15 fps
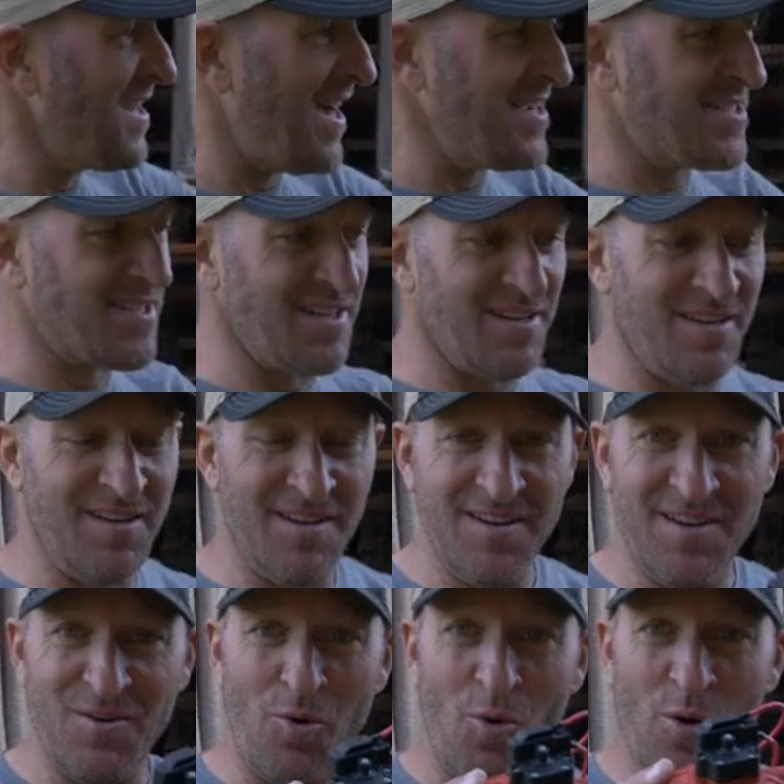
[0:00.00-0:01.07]
nice and
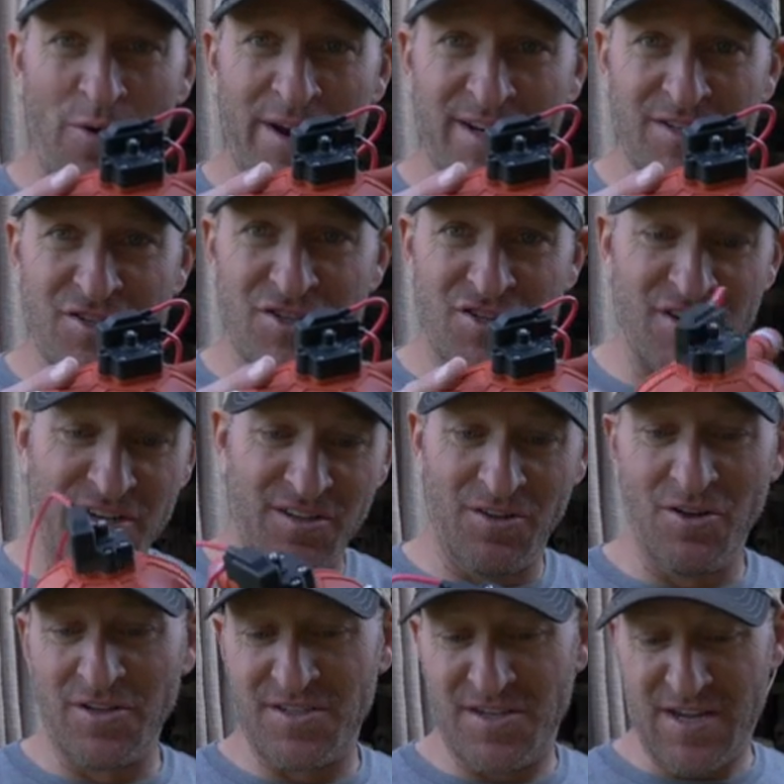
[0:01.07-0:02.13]
orange and
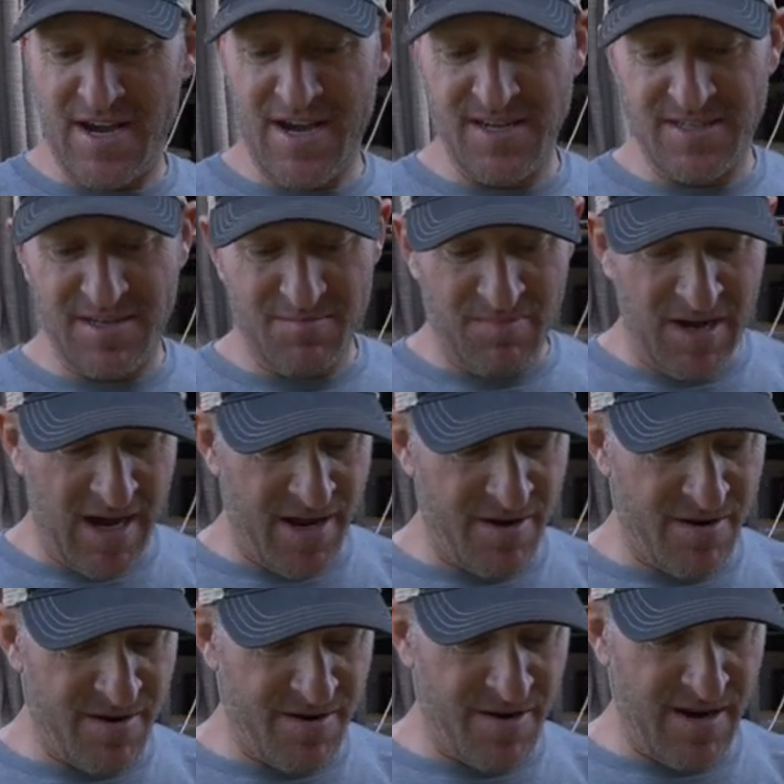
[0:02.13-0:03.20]
looks nice and
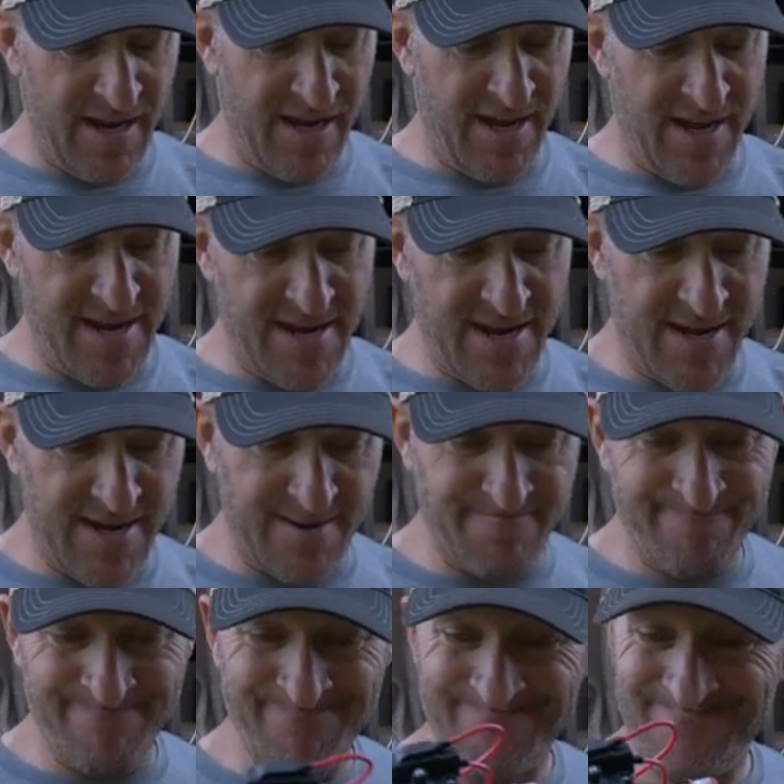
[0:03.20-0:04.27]
modern, and I